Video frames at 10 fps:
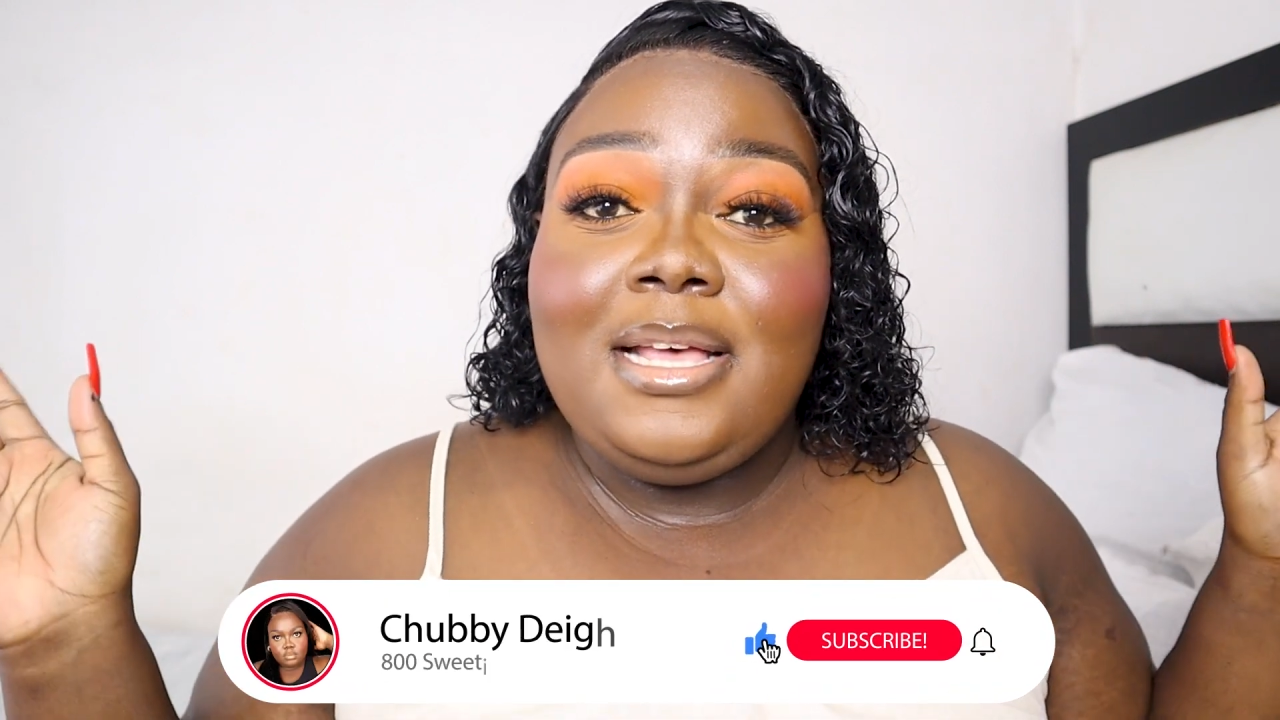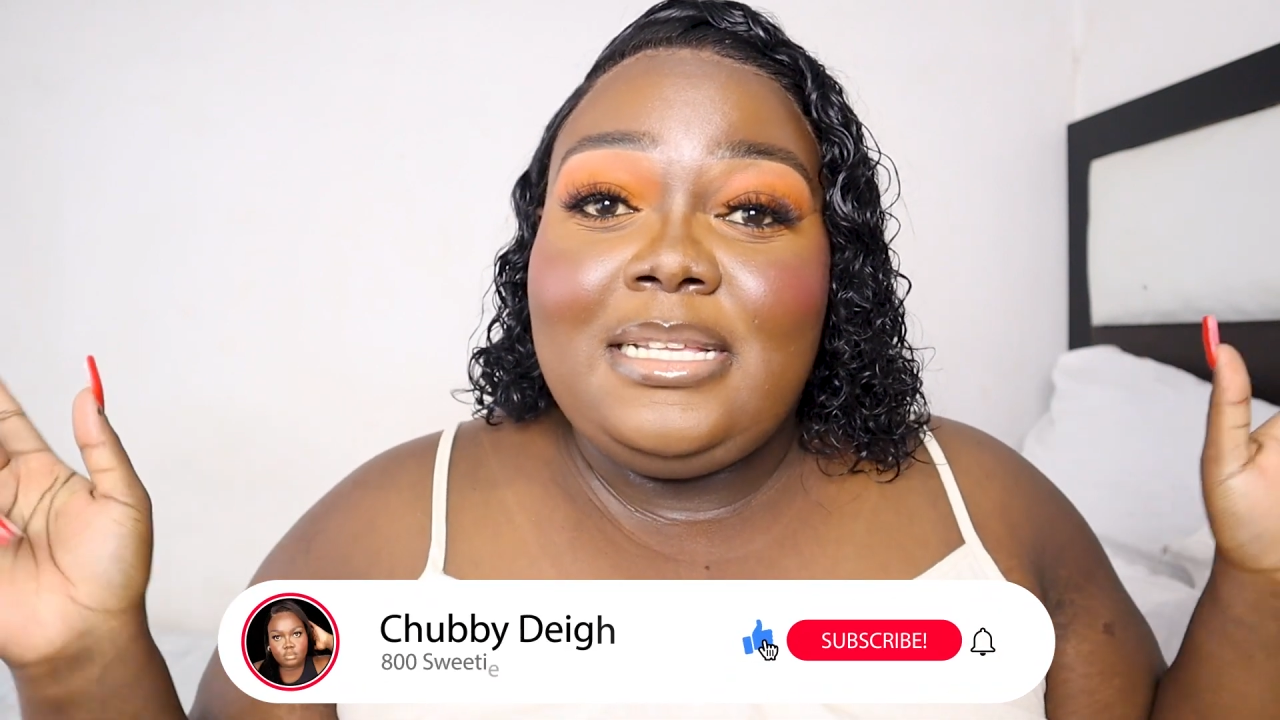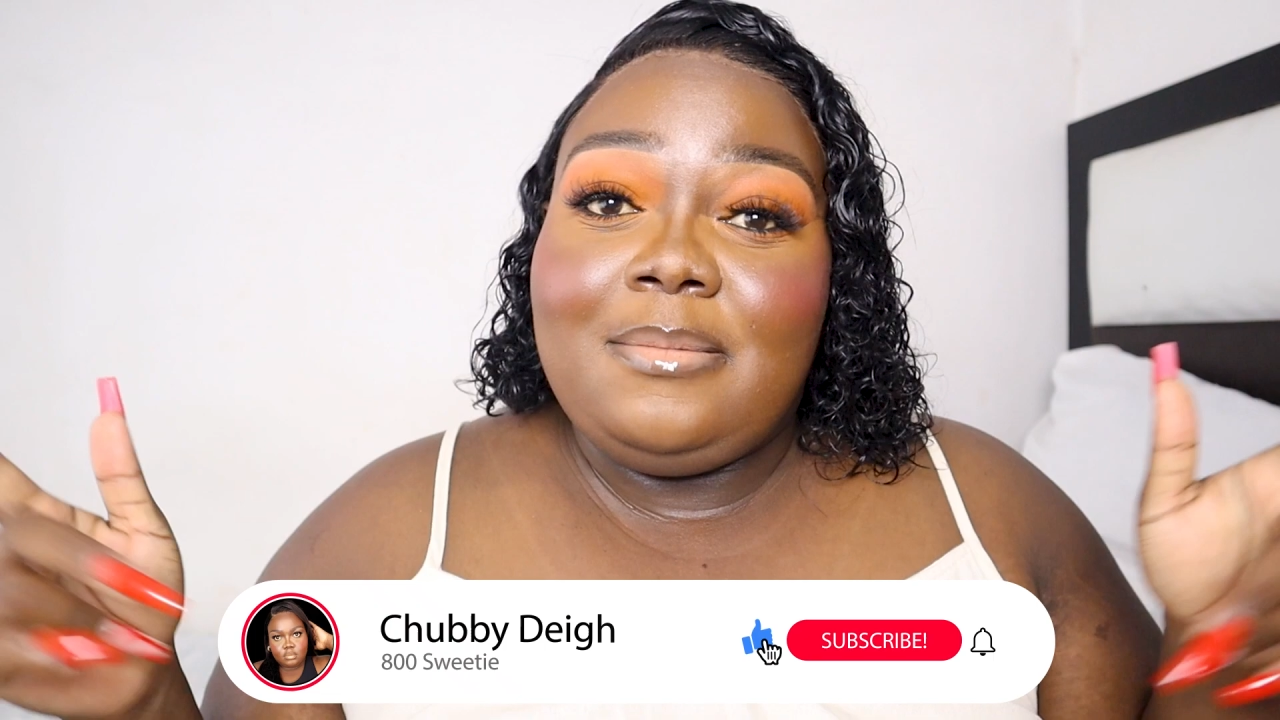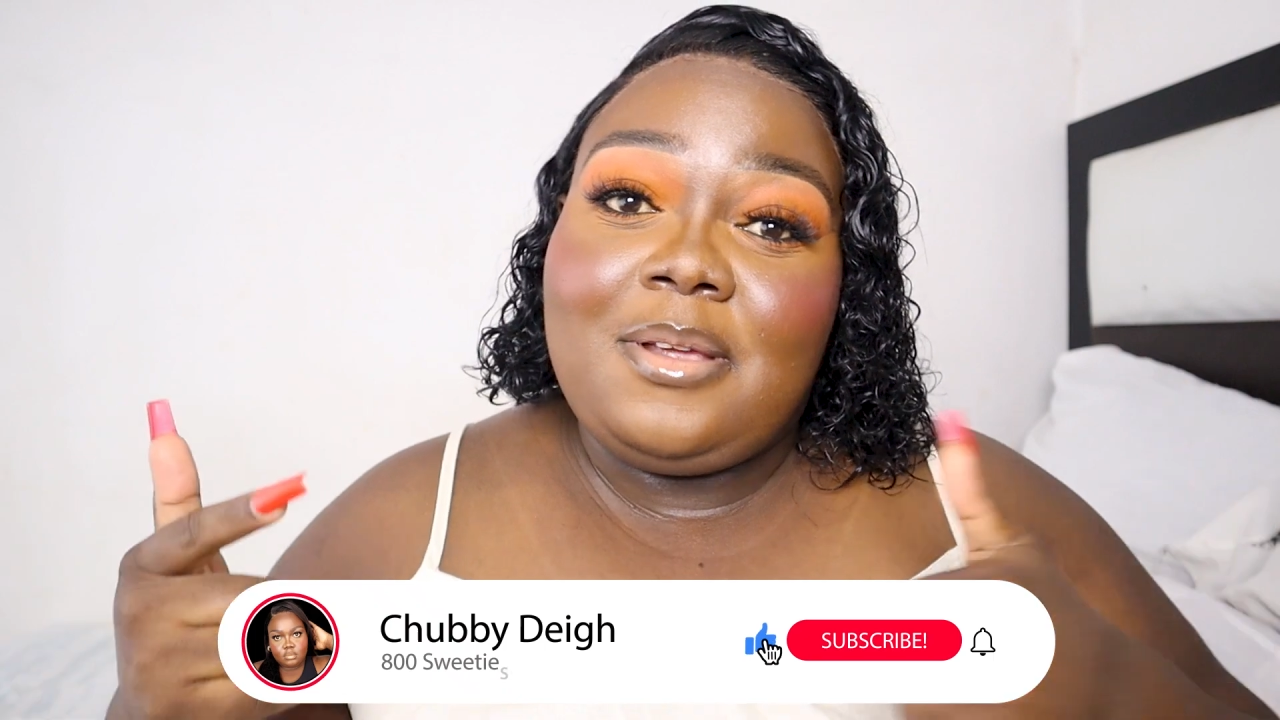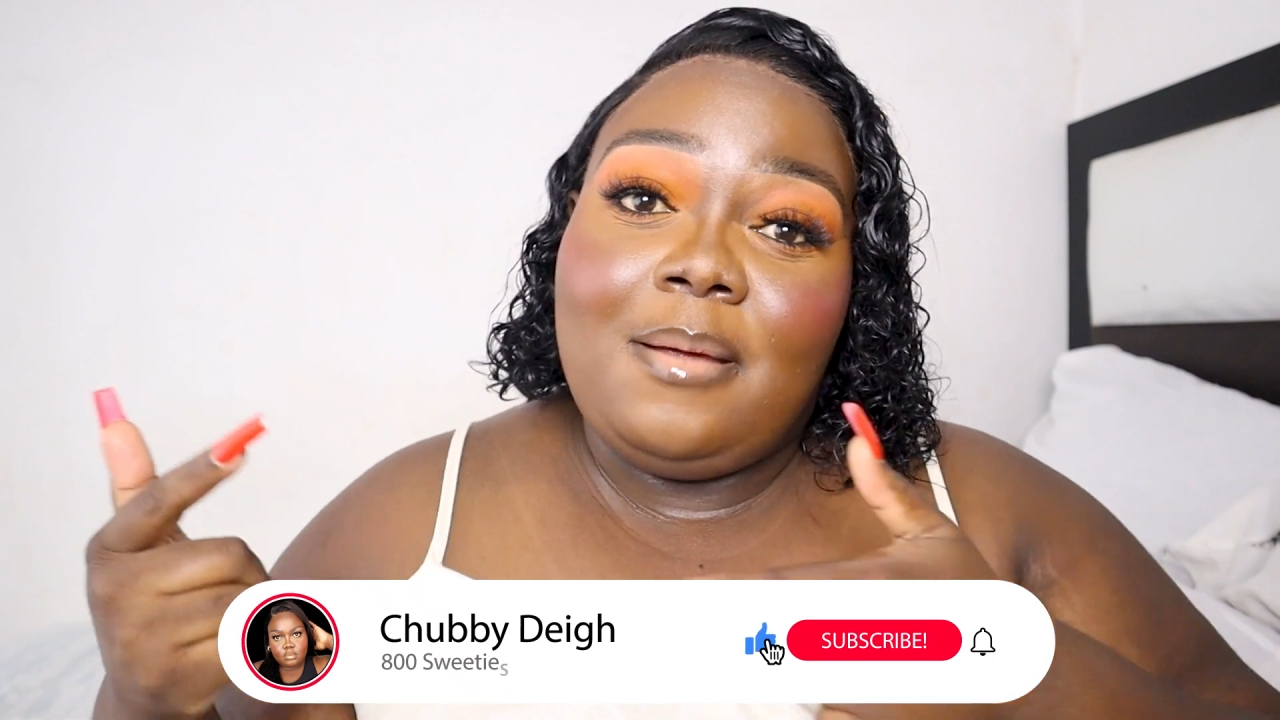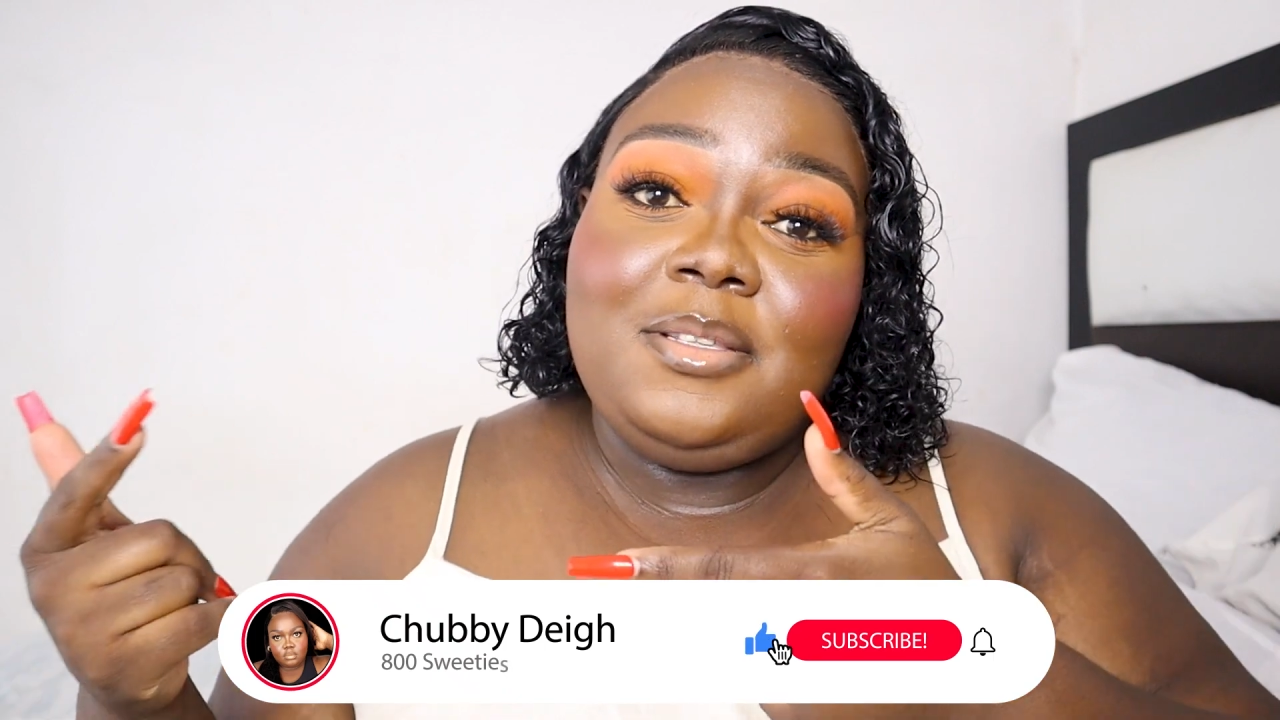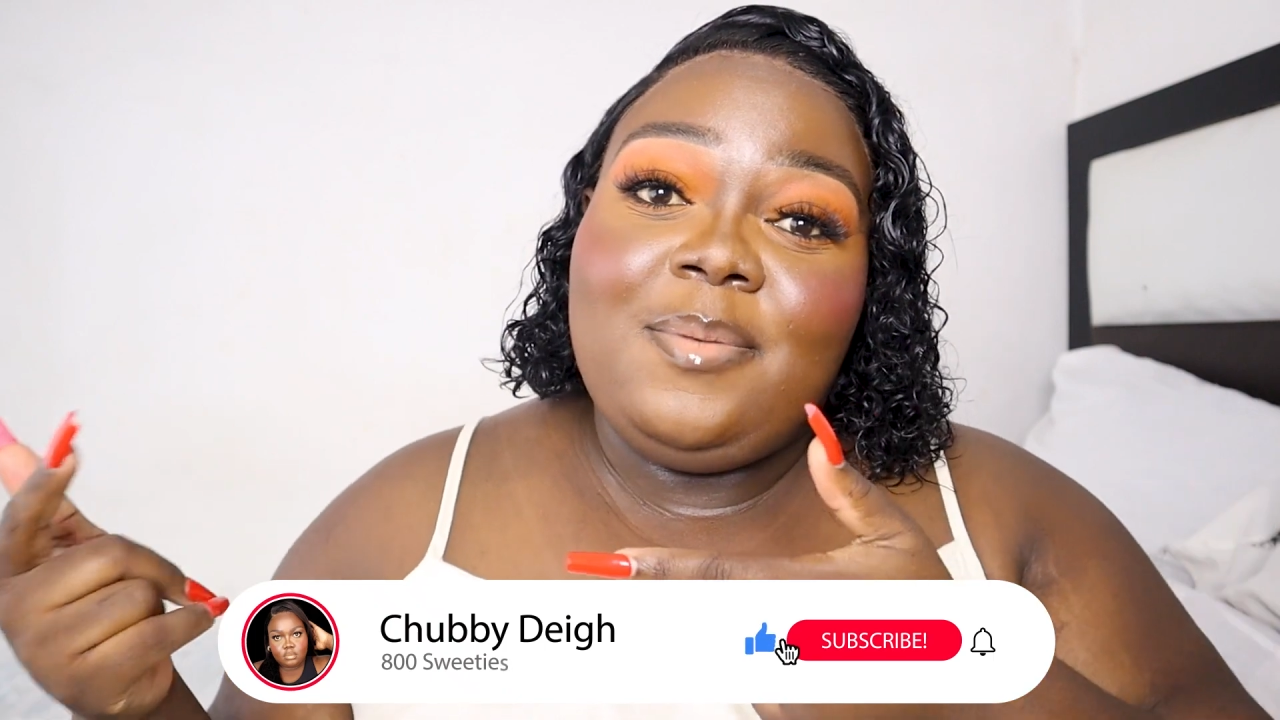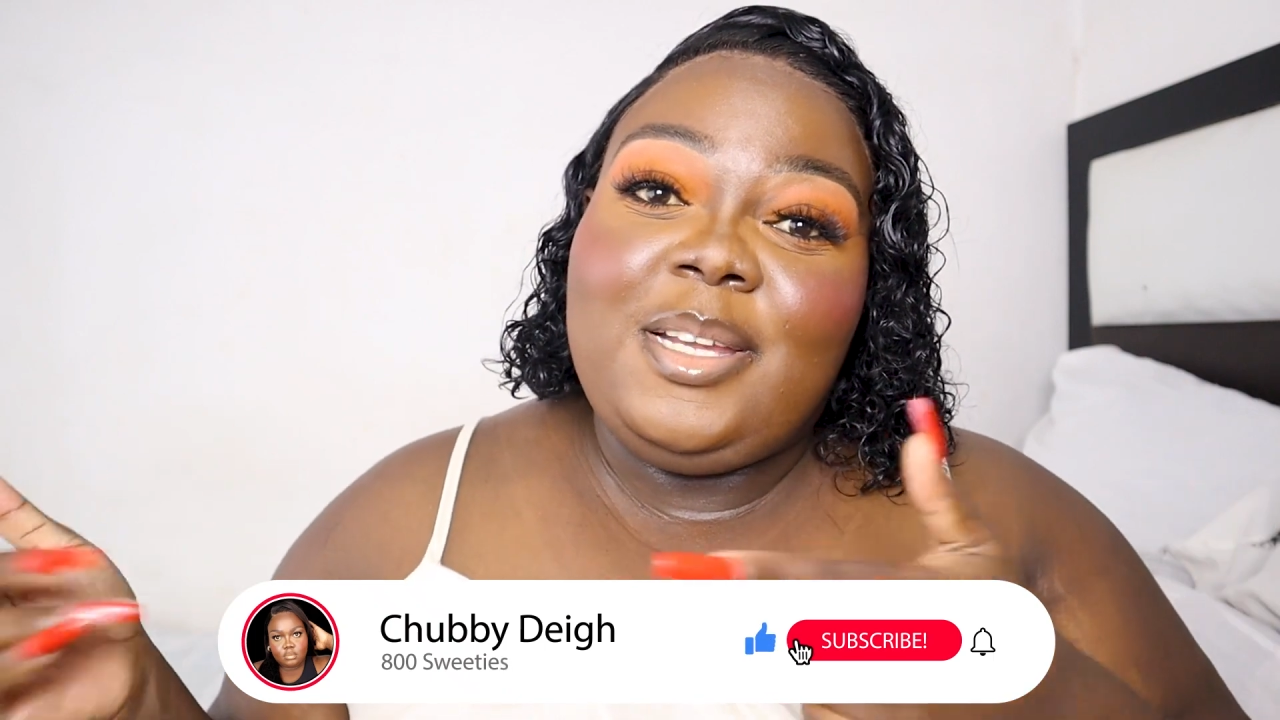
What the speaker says: subscribe to